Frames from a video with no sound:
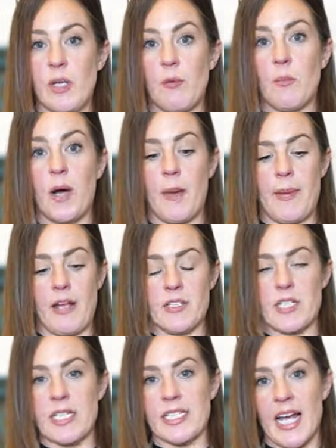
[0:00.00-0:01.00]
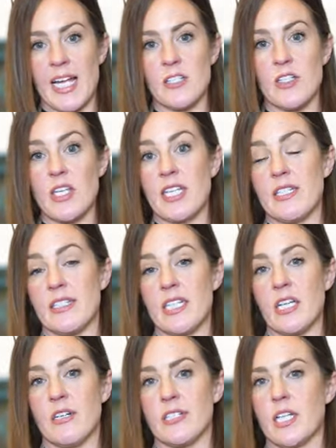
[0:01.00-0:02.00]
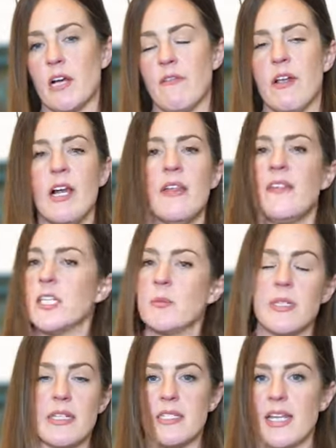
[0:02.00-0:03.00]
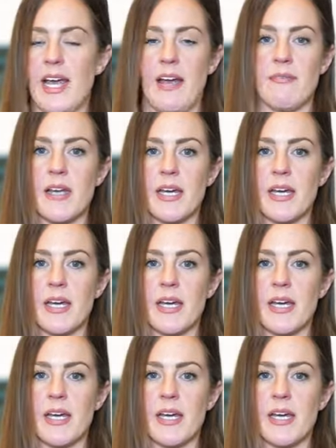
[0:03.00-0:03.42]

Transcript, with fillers: will pop out to the side so that you can see yourself. This one doesn't have that